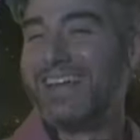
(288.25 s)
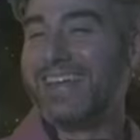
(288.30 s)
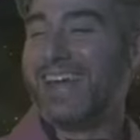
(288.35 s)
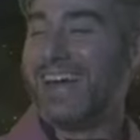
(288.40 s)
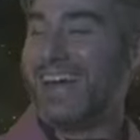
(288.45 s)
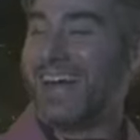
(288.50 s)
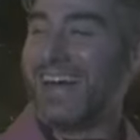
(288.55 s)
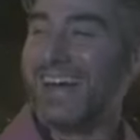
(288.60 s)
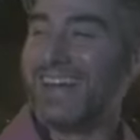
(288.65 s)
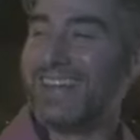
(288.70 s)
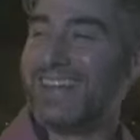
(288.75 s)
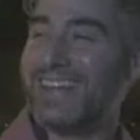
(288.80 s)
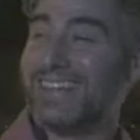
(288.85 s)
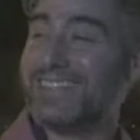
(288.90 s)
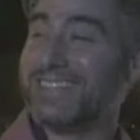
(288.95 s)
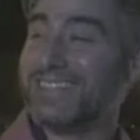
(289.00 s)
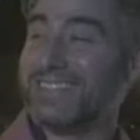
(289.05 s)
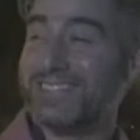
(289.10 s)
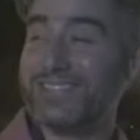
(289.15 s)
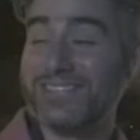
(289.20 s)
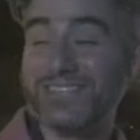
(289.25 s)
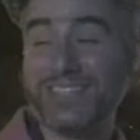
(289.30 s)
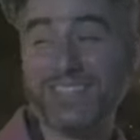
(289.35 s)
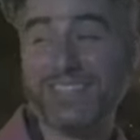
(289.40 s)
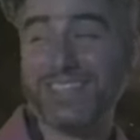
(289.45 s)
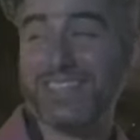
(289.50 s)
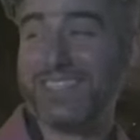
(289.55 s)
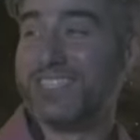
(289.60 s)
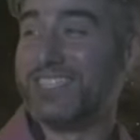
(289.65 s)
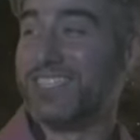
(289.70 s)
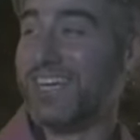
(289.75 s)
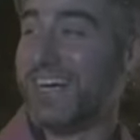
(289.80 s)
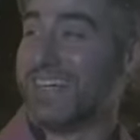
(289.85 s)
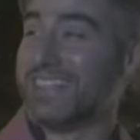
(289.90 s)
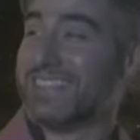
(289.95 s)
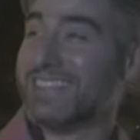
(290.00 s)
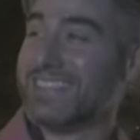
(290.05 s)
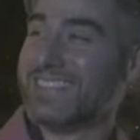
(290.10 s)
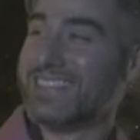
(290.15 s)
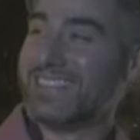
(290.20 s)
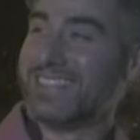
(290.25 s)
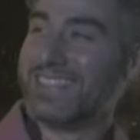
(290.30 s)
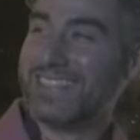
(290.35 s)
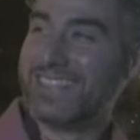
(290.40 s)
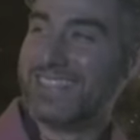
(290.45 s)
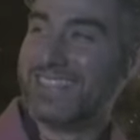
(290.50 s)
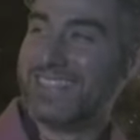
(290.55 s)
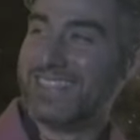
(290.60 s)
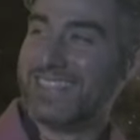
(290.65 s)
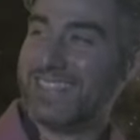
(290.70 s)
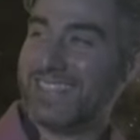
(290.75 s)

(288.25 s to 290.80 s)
do. yeah, that's a shucks.